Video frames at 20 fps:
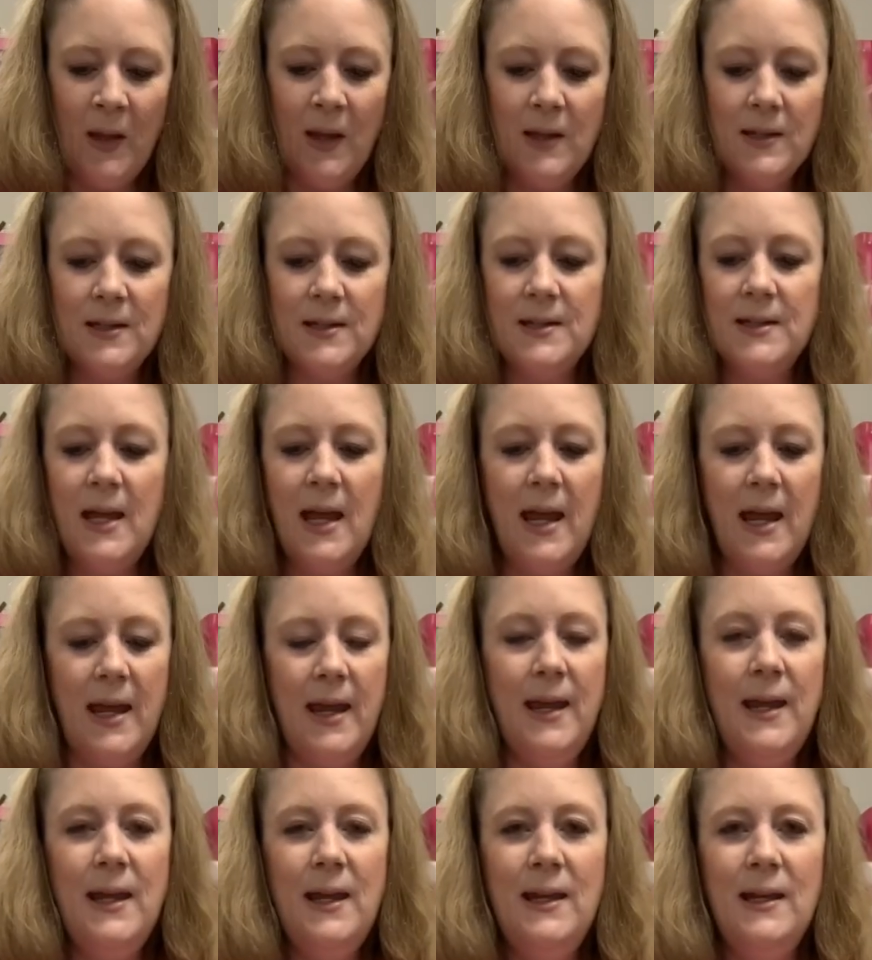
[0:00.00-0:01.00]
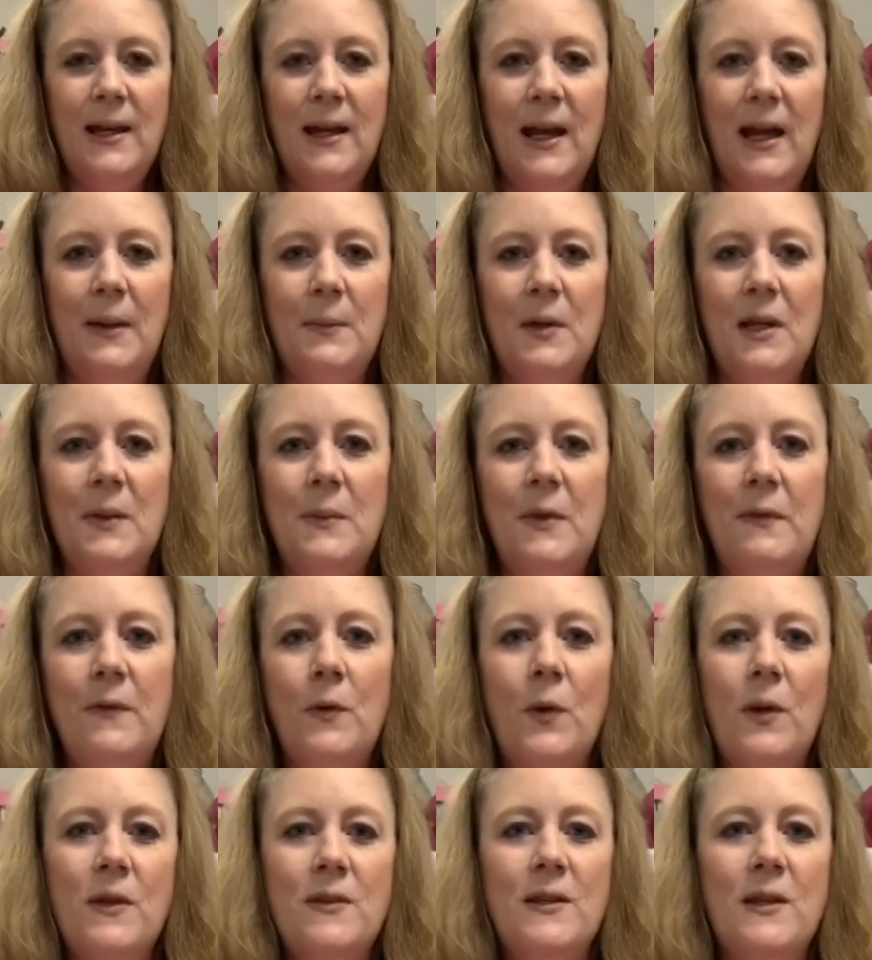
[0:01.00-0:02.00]
Today I'm going to be
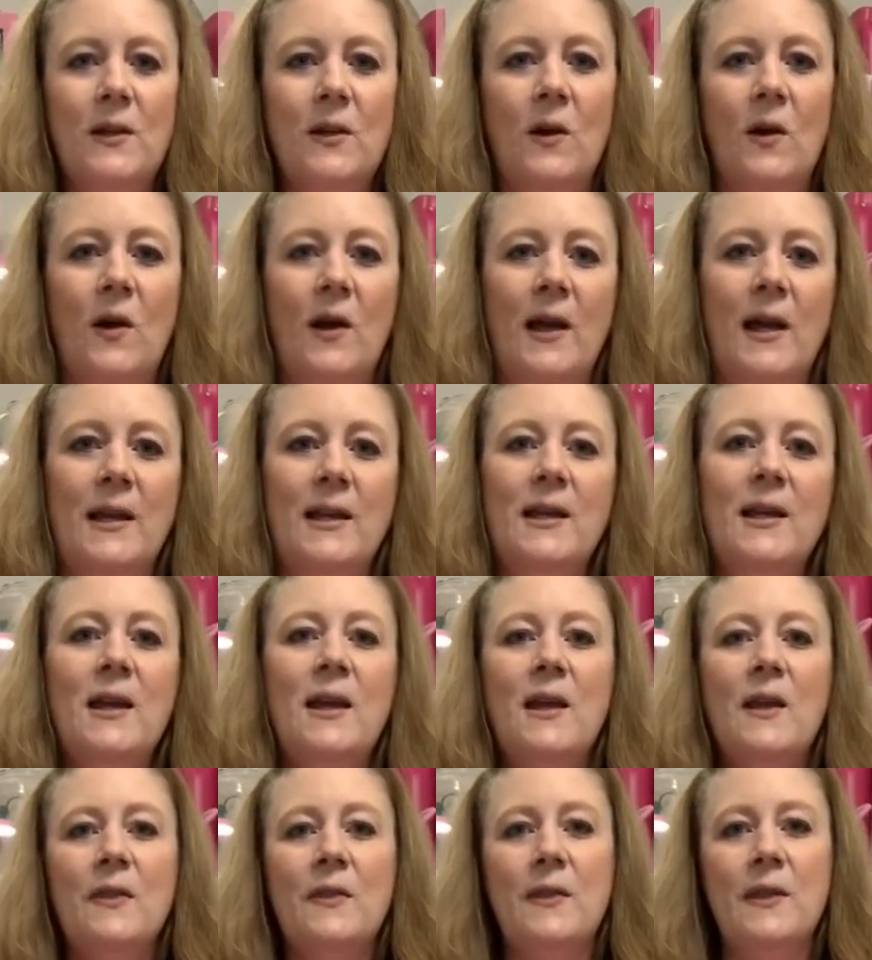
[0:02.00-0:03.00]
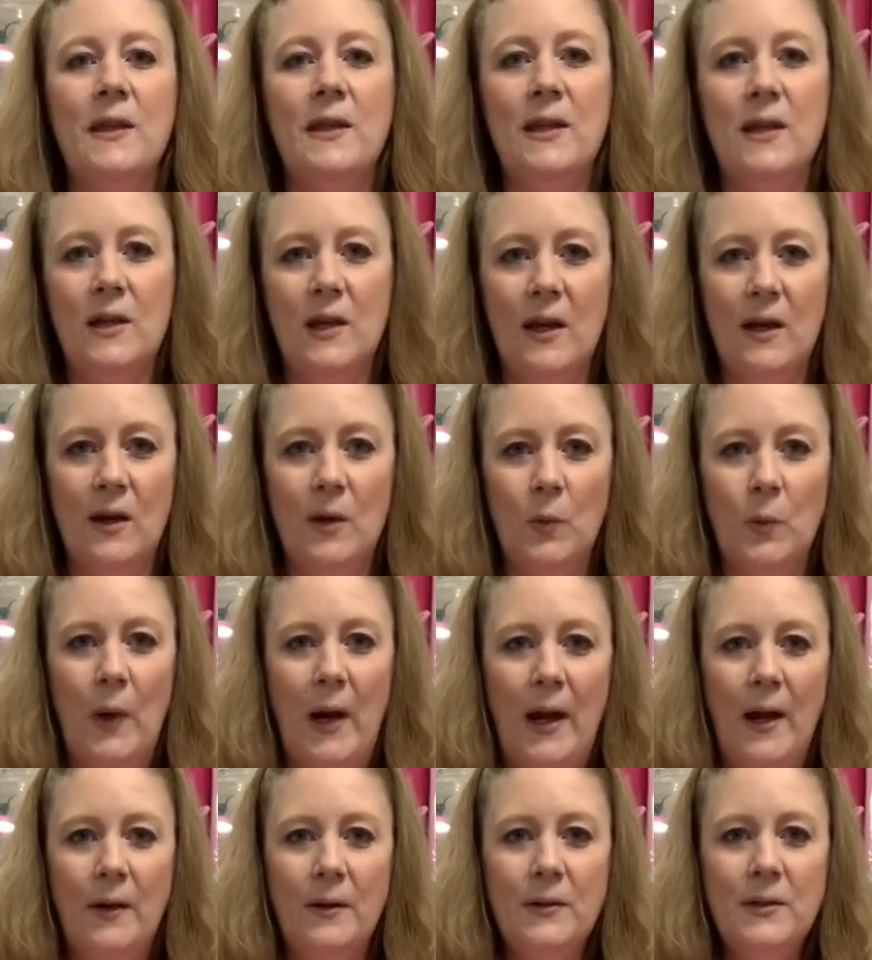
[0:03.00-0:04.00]
focusing on the
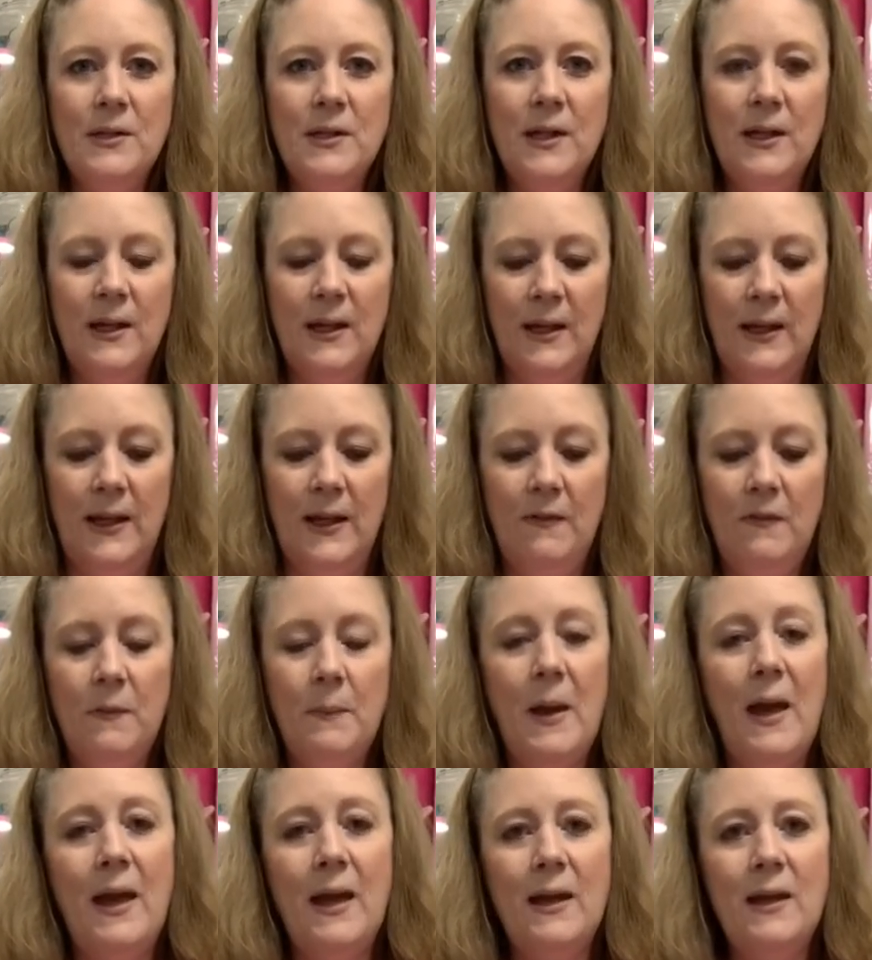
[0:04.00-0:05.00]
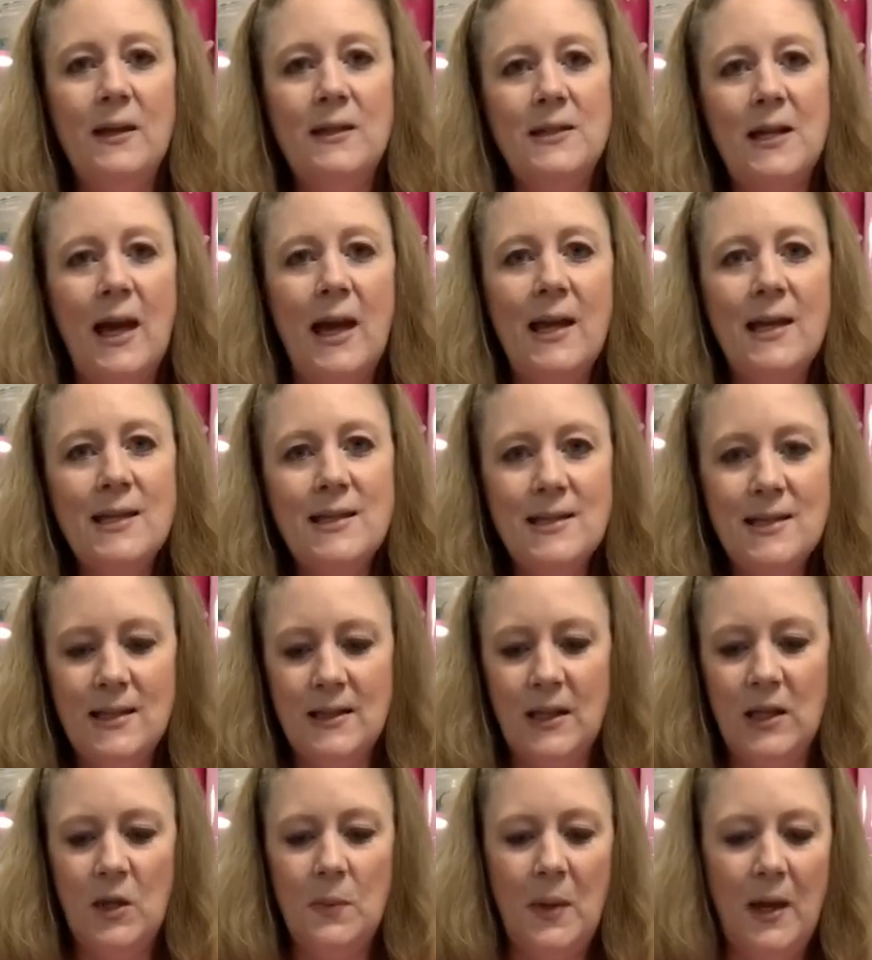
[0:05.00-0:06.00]
round gift bag dies
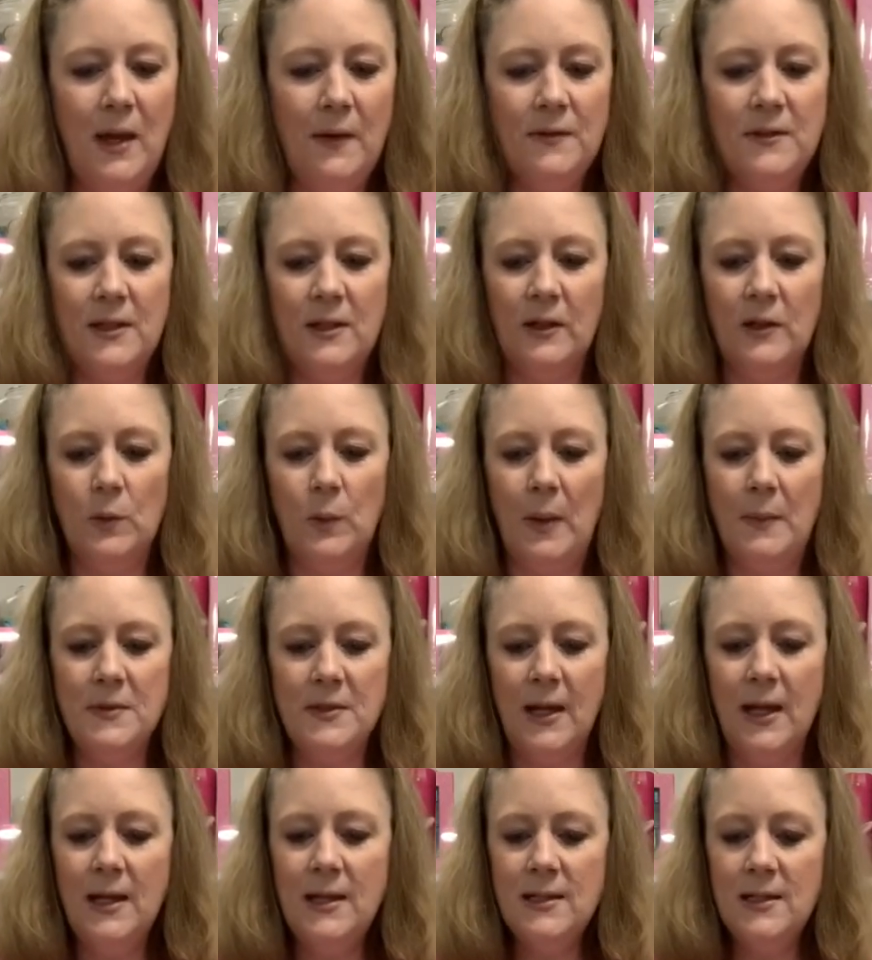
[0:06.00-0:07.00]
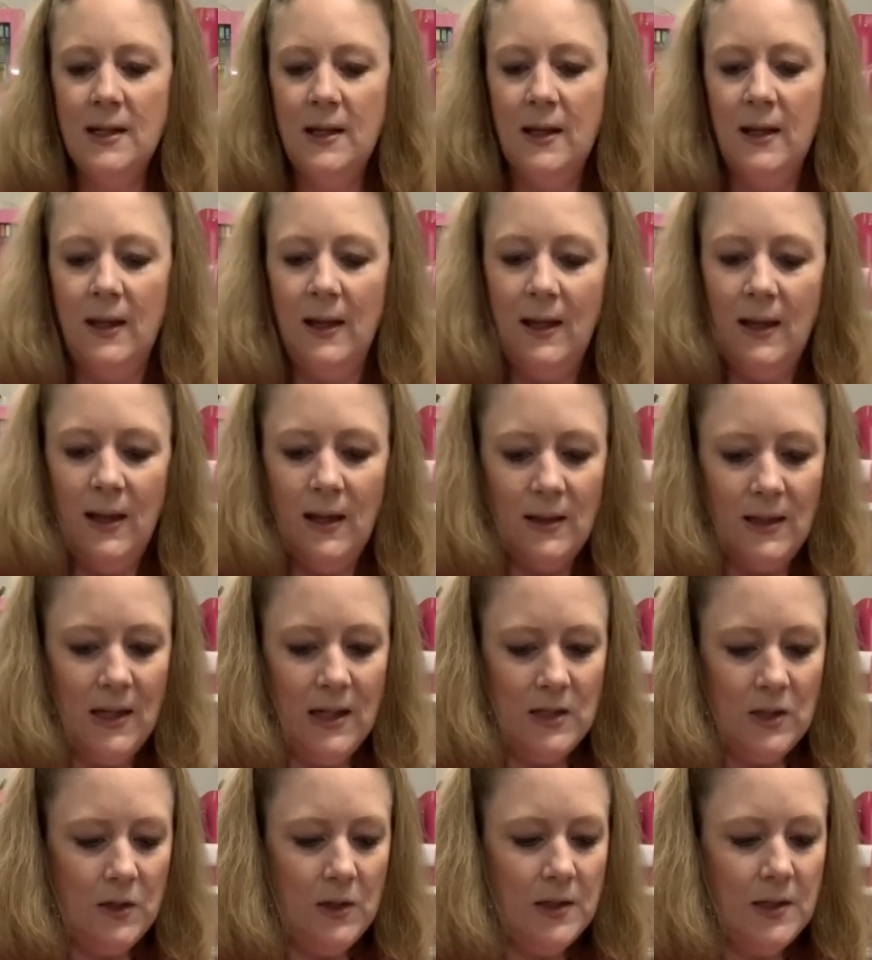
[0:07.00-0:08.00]
that you may have seen on the website.
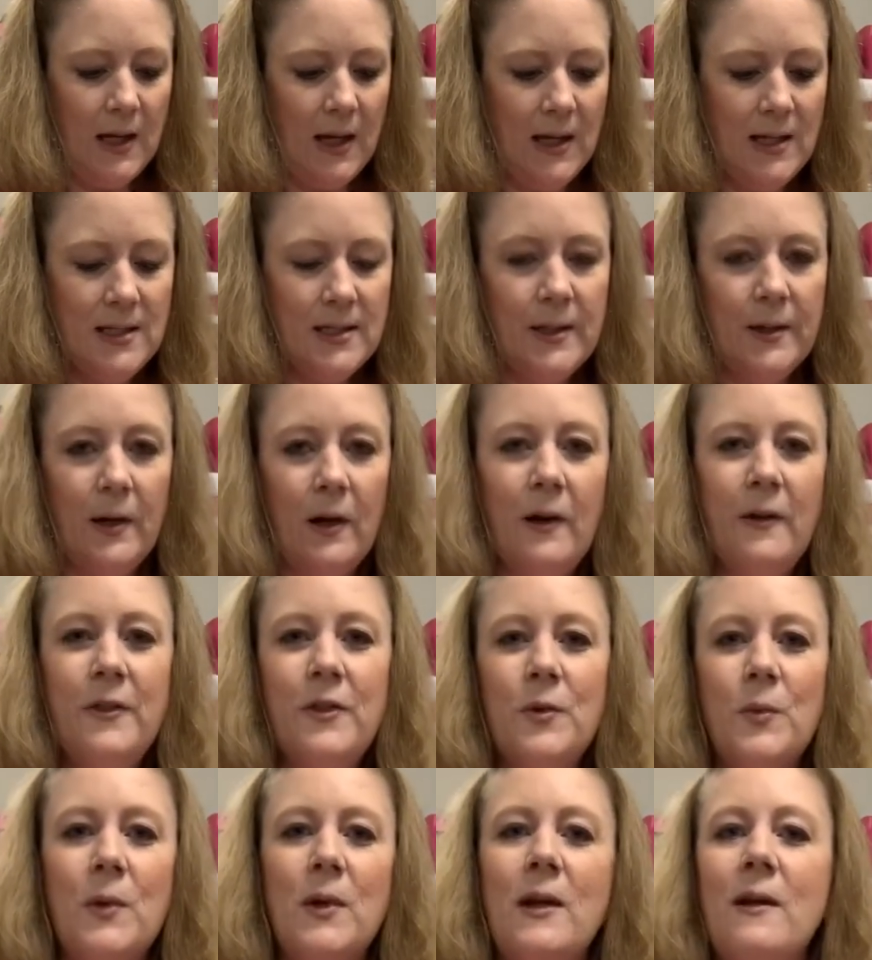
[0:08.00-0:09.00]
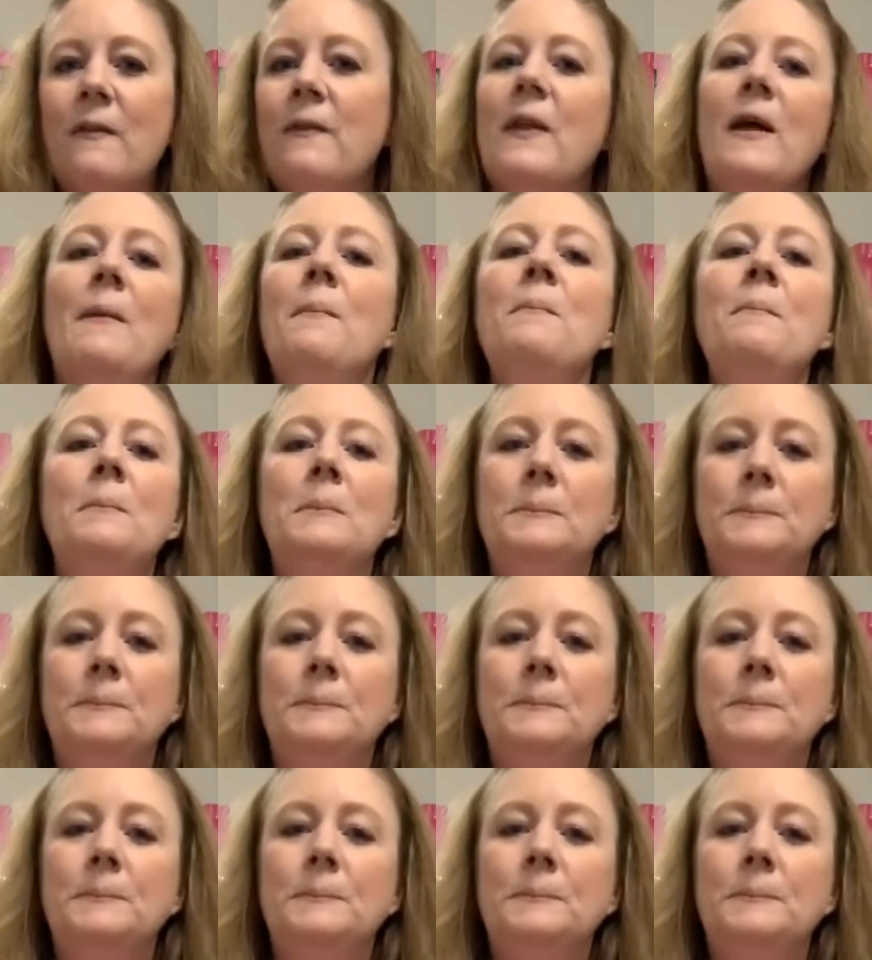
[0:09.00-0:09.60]
These are the dies. There are 3 of them.